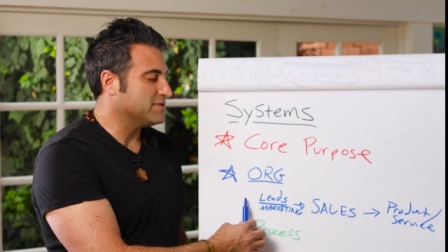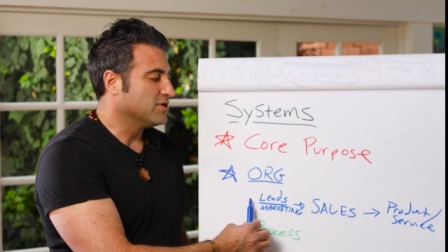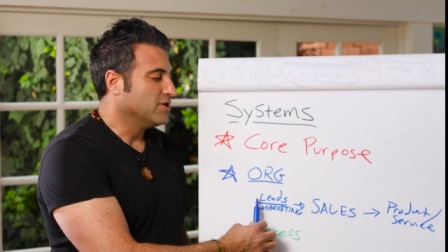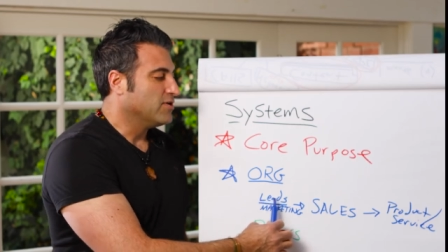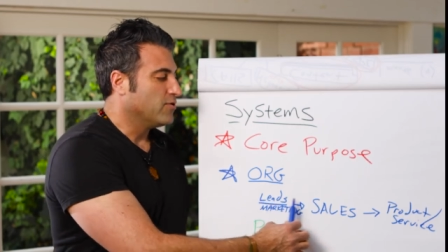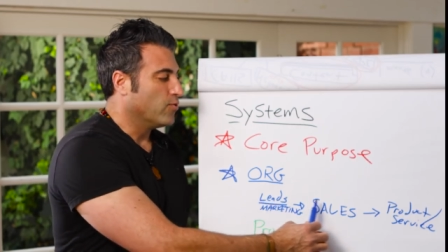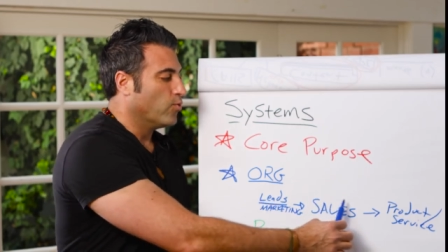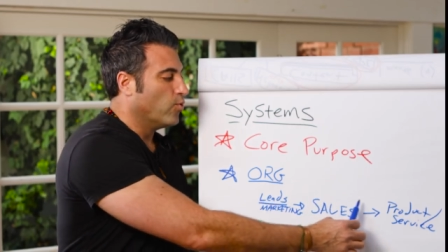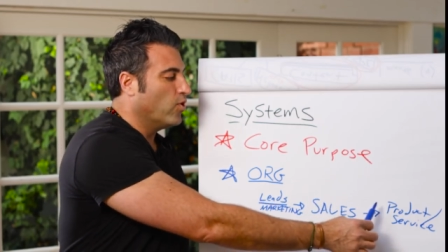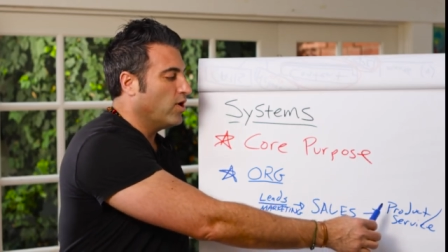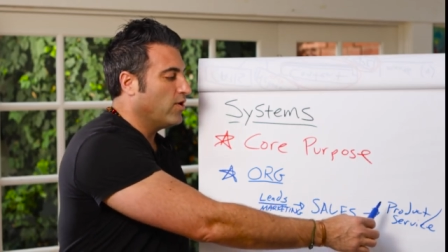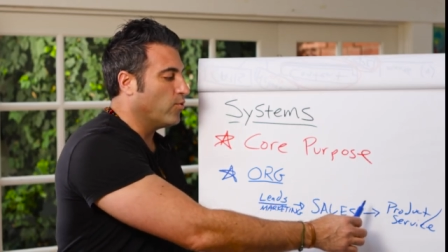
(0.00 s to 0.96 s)
is
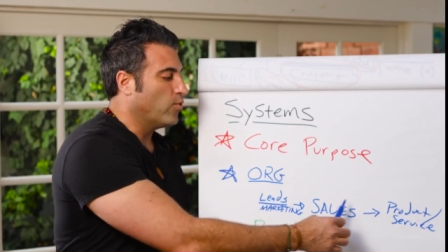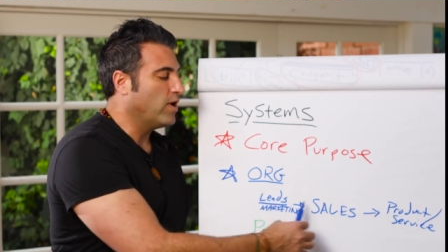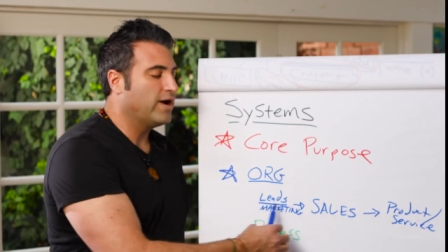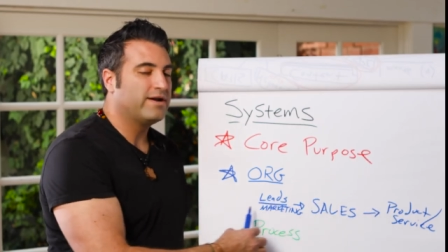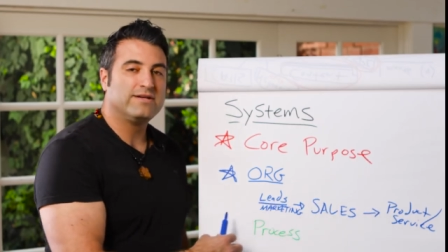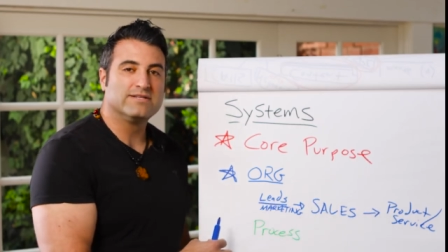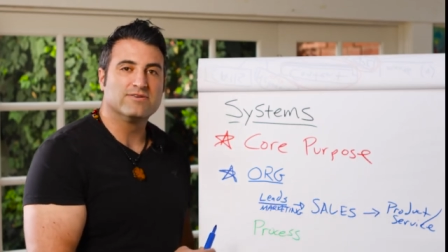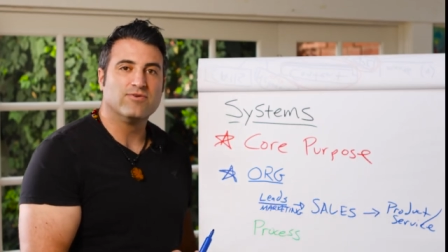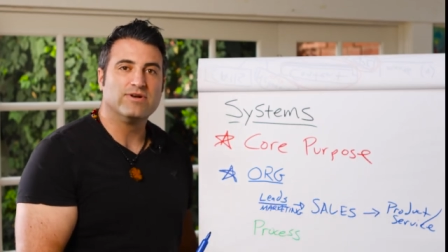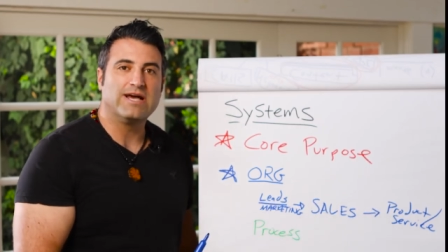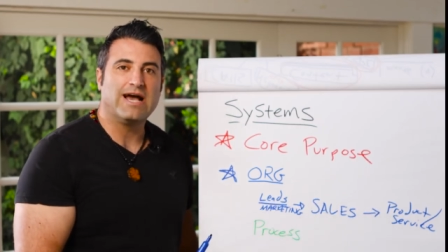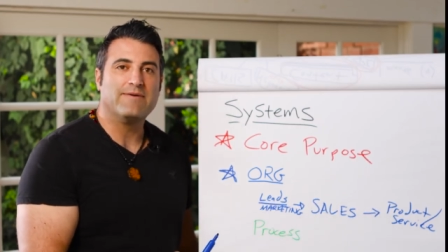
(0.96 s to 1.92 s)
what, what is
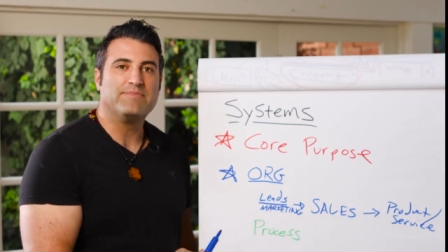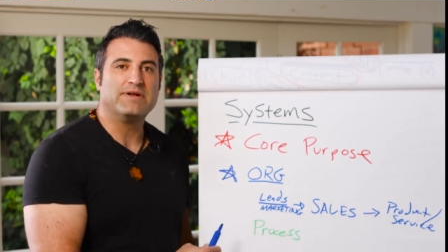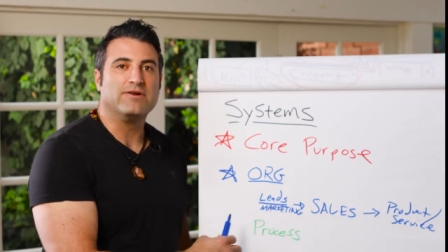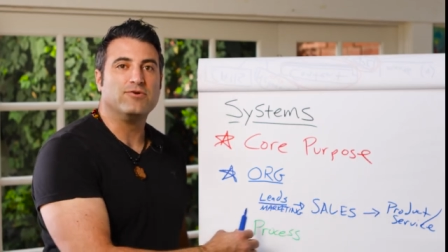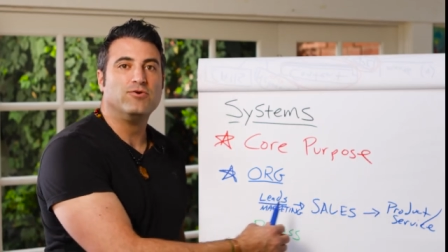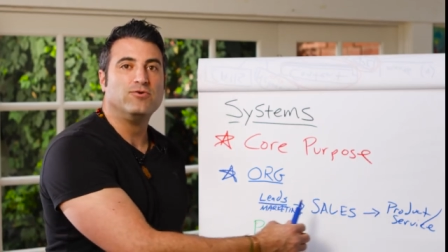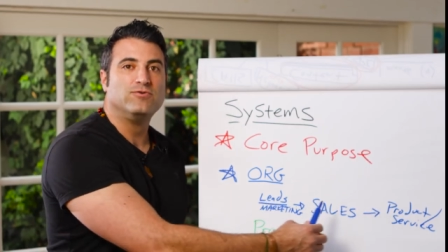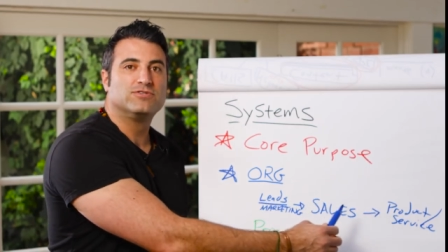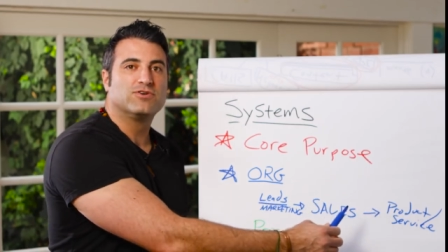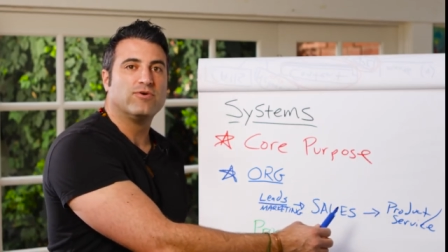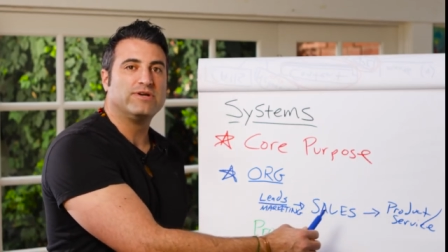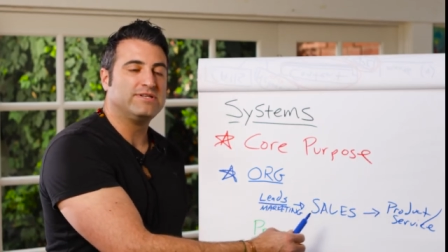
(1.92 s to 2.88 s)
going to happen and
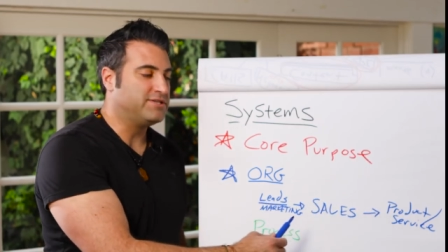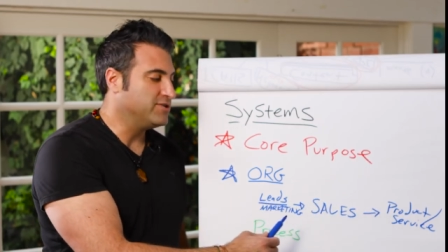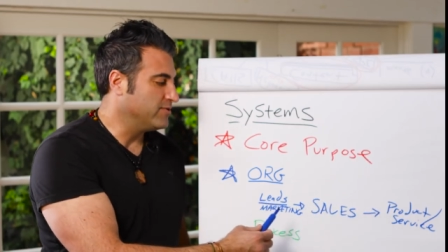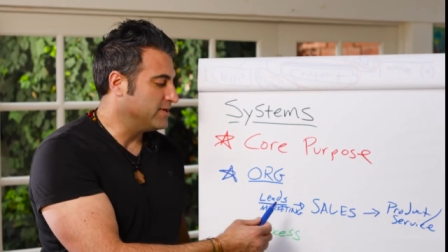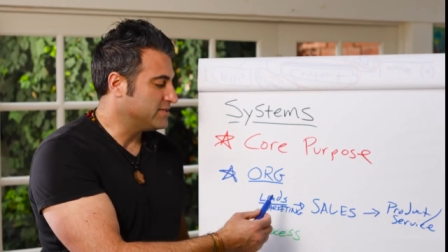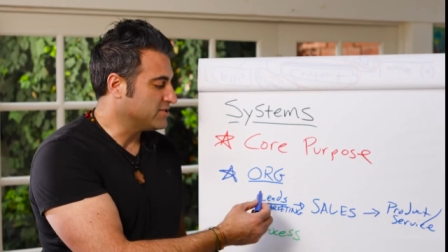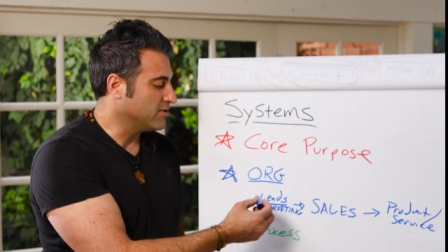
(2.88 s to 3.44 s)
who's going to do it.